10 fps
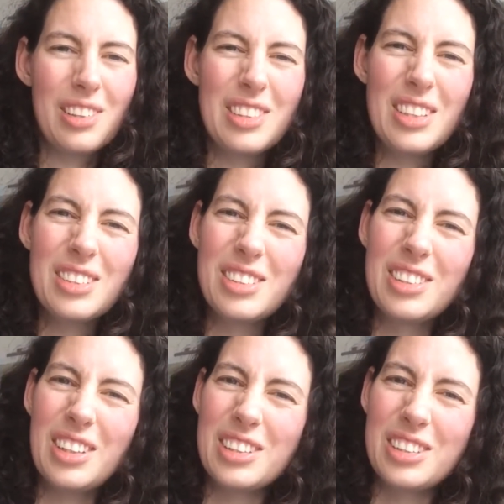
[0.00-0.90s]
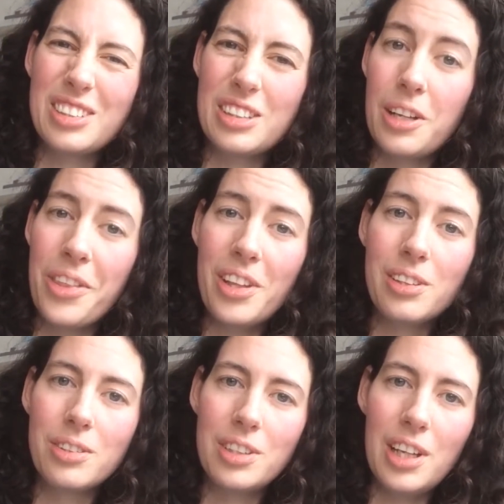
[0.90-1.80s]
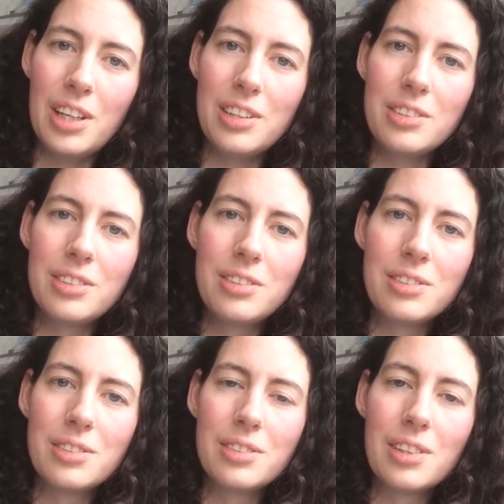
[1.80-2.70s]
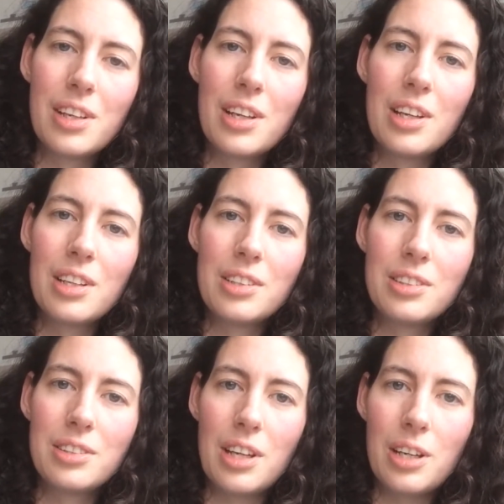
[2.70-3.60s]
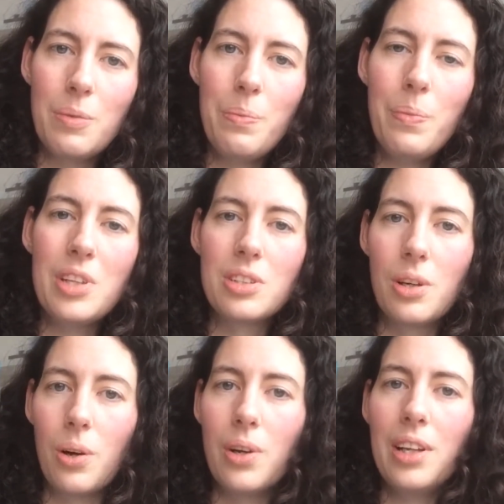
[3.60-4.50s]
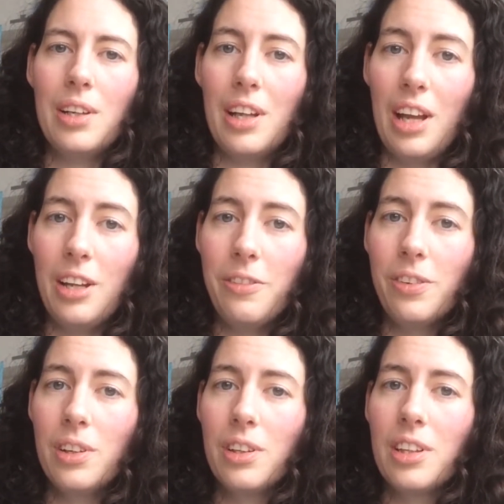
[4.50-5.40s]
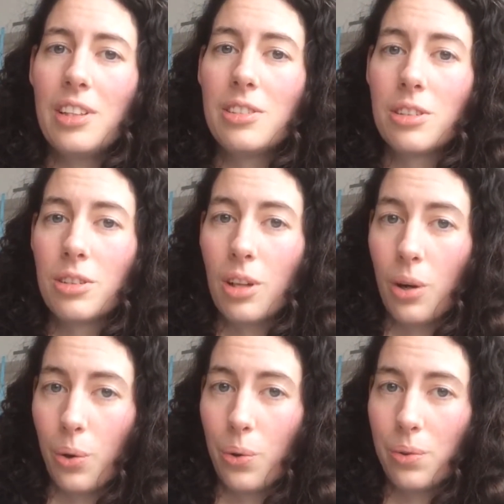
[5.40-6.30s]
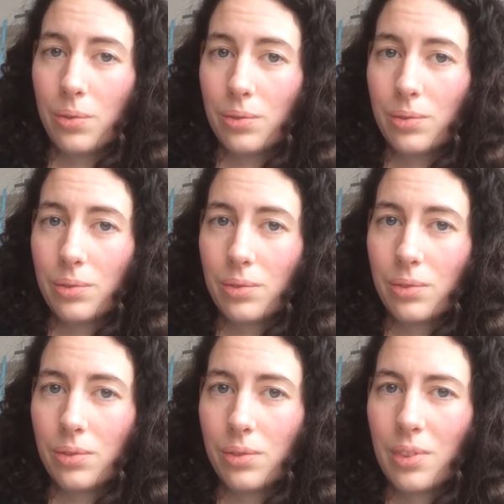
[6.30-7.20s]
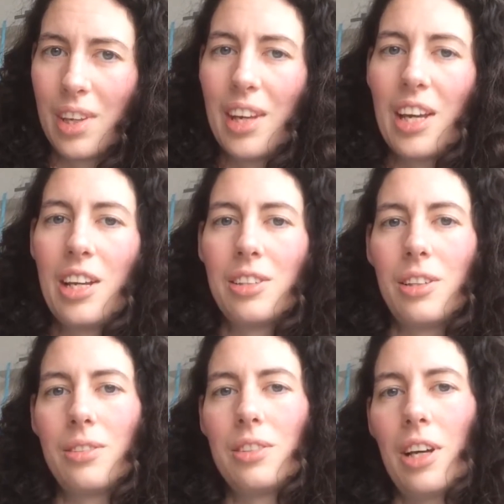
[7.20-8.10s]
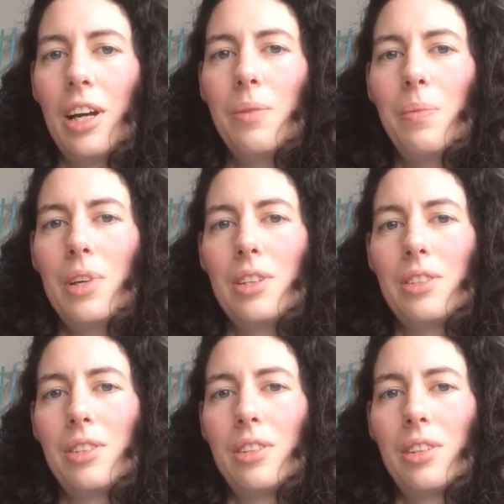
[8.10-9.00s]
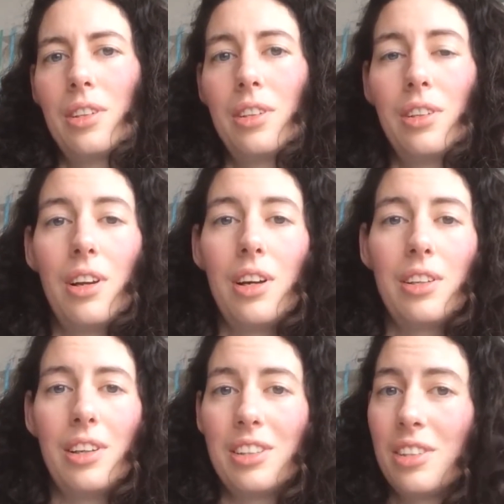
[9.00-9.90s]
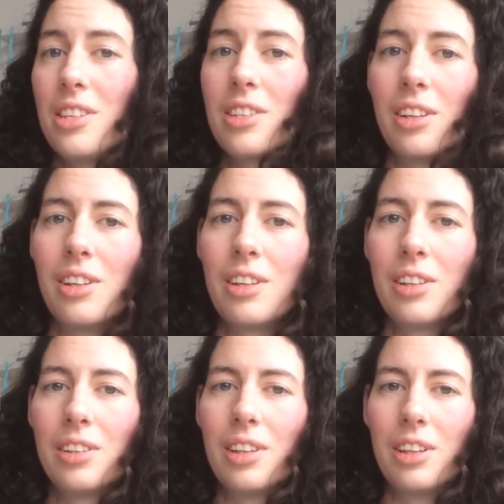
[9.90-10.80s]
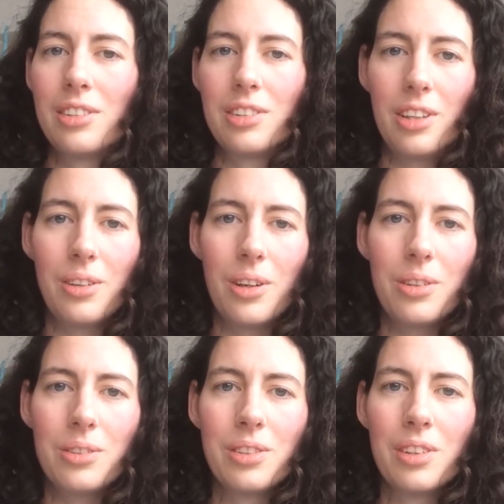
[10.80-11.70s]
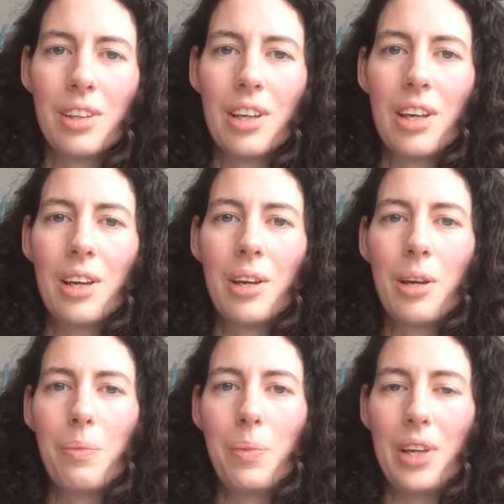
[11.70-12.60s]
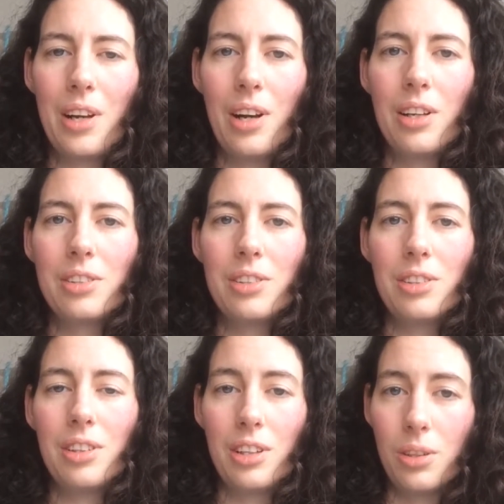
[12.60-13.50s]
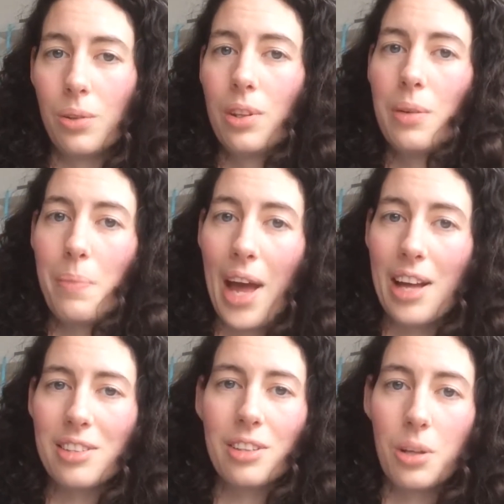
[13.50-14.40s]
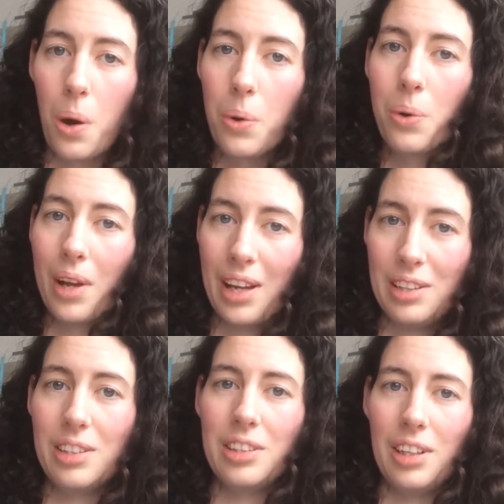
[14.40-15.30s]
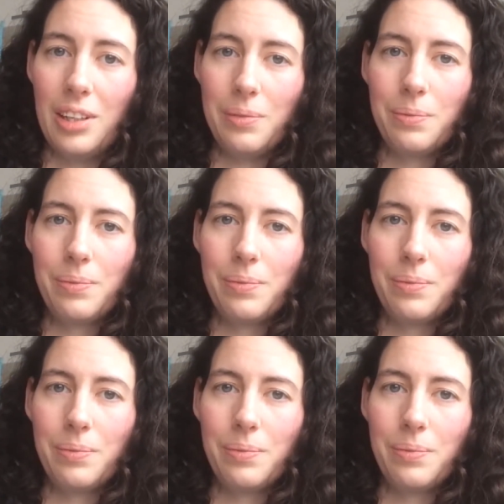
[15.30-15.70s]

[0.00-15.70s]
And since there's nothing to change, time is going infinitely slow. So time is not existent, it's zero, because there's only mass and no energy.